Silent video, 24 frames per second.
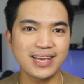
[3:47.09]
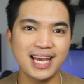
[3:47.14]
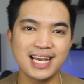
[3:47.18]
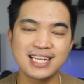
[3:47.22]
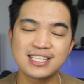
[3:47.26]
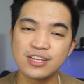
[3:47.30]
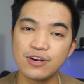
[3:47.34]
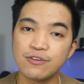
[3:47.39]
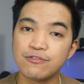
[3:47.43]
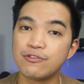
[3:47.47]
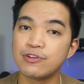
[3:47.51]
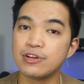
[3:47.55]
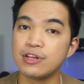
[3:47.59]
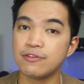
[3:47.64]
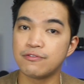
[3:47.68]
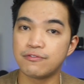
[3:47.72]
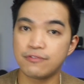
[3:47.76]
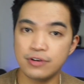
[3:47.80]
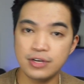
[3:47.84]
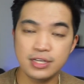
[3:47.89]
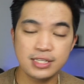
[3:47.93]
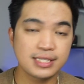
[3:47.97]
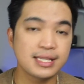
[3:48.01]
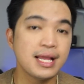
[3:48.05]
so for the
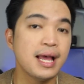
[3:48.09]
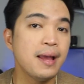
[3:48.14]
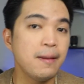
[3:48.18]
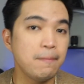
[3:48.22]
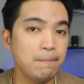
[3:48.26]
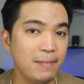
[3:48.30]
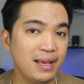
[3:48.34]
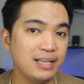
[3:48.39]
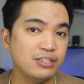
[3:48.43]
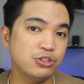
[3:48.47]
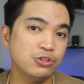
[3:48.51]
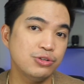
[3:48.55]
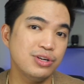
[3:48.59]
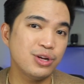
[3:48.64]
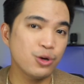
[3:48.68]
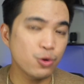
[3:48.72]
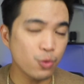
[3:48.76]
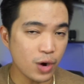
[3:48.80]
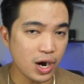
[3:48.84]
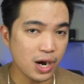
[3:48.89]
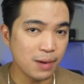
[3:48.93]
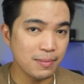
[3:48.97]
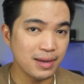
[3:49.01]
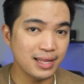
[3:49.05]
first major
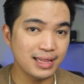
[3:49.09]
requirement